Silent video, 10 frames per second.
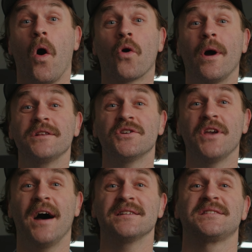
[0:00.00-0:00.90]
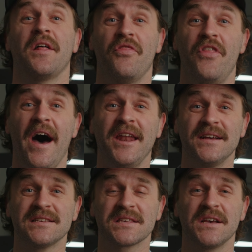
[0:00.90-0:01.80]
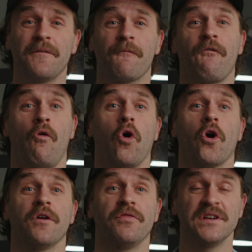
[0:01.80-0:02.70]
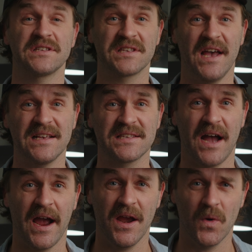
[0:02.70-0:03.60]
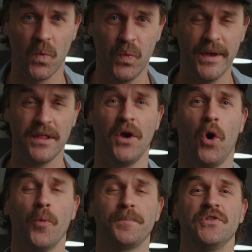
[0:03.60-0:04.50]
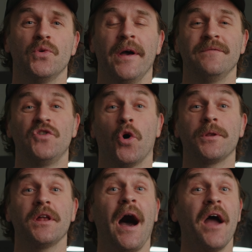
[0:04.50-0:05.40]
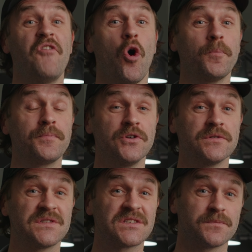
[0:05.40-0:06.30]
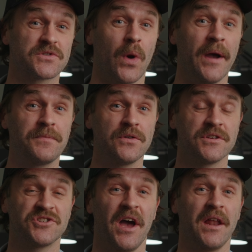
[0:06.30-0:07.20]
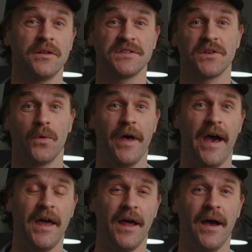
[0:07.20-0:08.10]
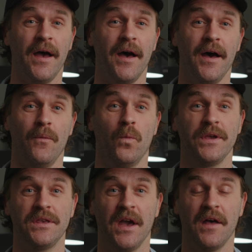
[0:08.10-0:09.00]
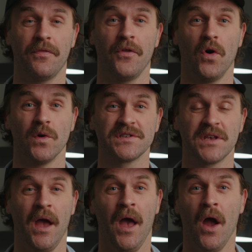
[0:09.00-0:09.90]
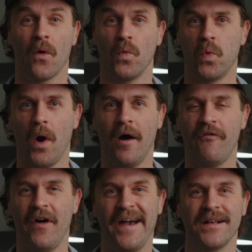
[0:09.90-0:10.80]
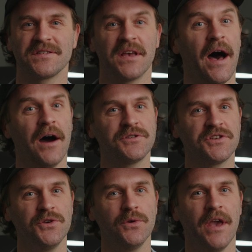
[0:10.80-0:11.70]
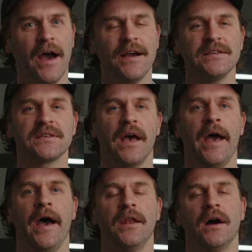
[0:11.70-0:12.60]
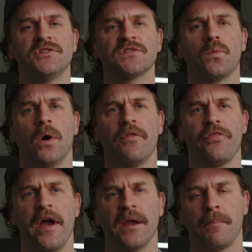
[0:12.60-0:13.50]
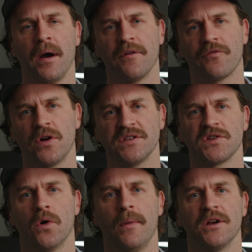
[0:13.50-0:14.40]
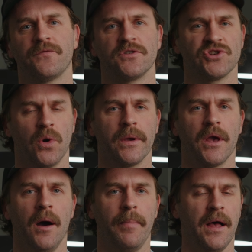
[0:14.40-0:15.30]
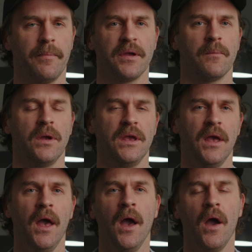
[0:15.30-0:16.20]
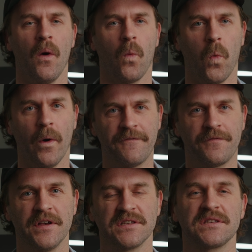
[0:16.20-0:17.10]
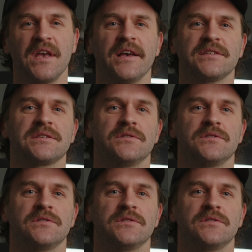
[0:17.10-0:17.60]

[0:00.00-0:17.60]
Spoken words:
Alright you guys, that is it for this test. I really hope you enjoyed it. I hope you subscribe to the channel so that we get those raw files out to you guys. And I just want to thank my friends so much for showing up, helping me with this test.